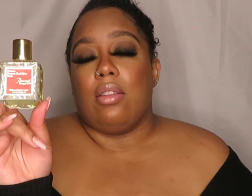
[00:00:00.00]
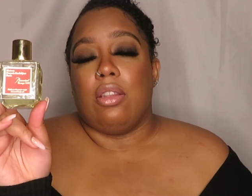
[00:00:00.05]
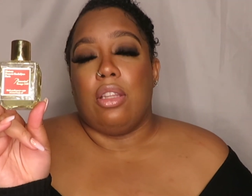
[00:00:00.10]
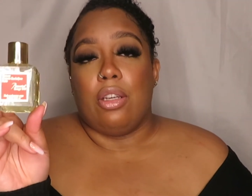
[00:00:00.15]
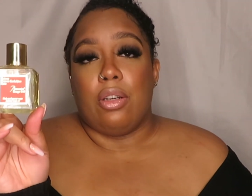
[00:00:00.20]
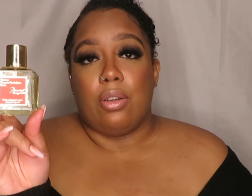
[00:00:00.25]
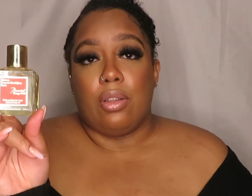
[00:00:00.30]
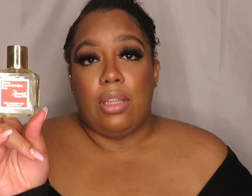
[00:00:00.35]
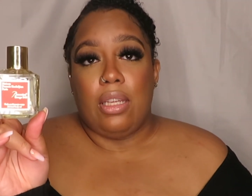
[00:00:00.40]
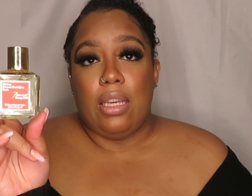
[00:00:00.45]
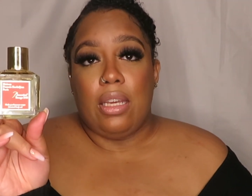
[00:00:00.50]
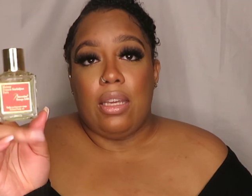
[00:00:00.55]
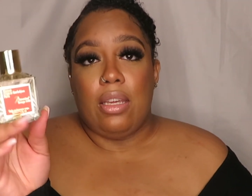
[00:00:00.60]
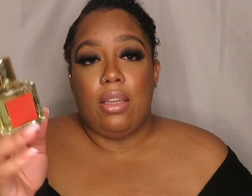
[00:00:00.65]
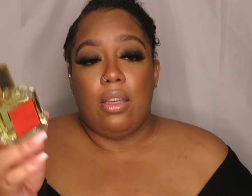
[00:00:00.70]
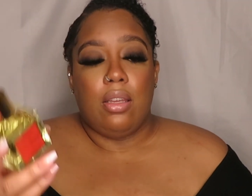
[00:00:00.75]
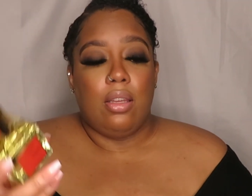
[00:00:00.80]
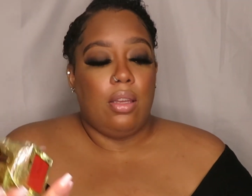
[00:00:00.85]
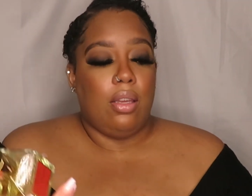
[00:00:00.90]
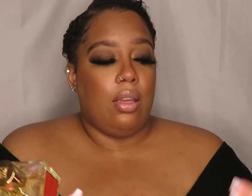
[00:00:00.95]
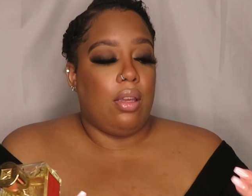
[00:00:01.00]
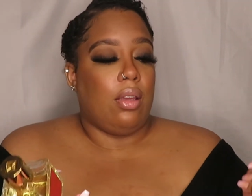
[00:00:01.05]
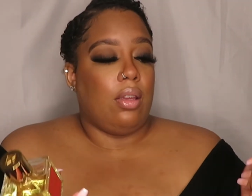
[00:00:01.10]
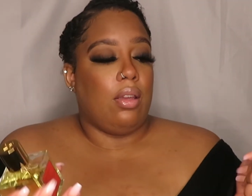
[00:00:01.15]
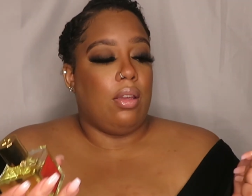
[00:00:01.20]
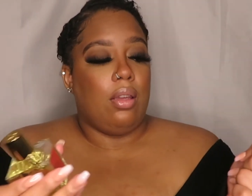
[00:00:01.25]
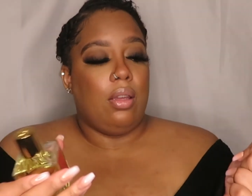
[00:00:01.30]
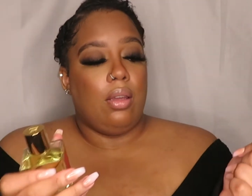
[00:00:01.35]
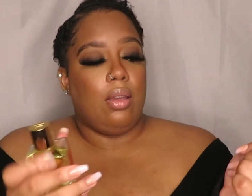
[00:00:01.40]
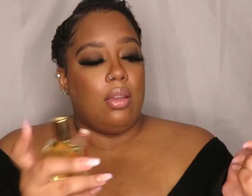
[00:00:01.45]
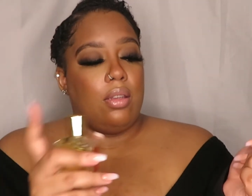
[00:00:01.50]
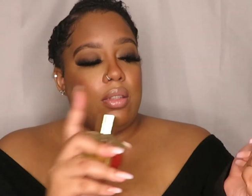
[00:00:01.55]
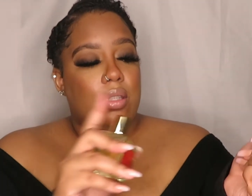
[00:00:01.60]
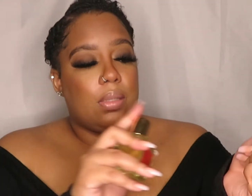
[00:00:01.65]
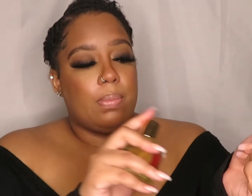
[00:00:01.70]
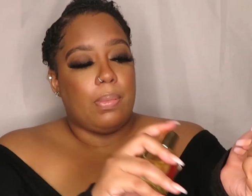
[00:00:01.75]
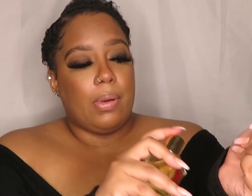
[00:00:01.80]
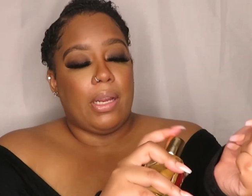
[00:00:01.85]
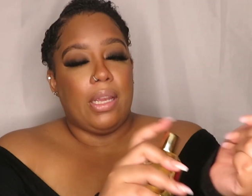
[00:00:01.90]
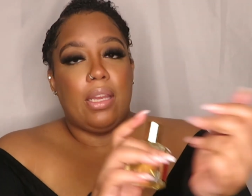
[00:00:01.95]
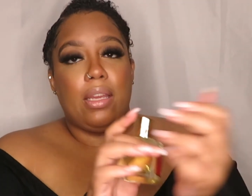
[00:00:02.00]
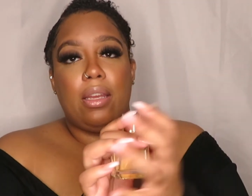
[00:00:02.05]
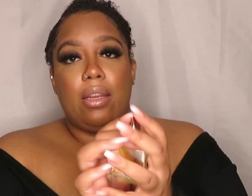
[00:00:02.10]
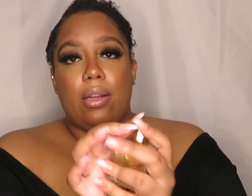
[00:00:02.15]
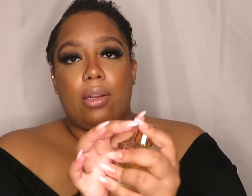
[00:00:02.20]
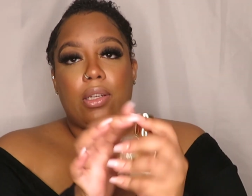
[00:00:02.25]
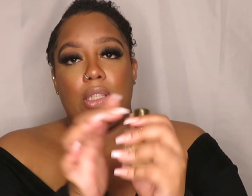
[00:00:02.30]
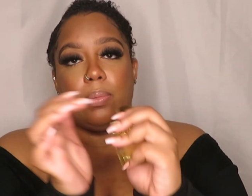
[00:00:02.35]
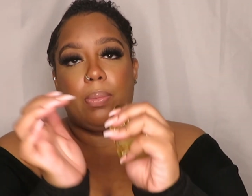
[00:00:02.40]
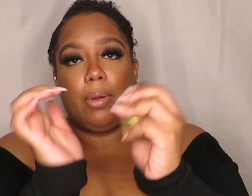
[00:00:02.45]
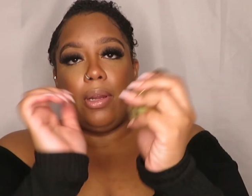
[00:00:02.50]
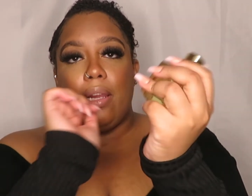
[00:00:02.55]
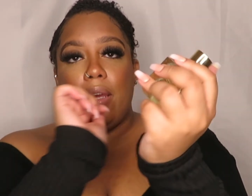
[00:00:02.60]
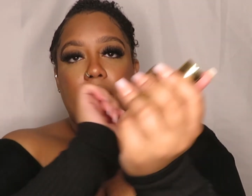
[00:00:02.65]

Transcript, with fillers: literally spray it here spray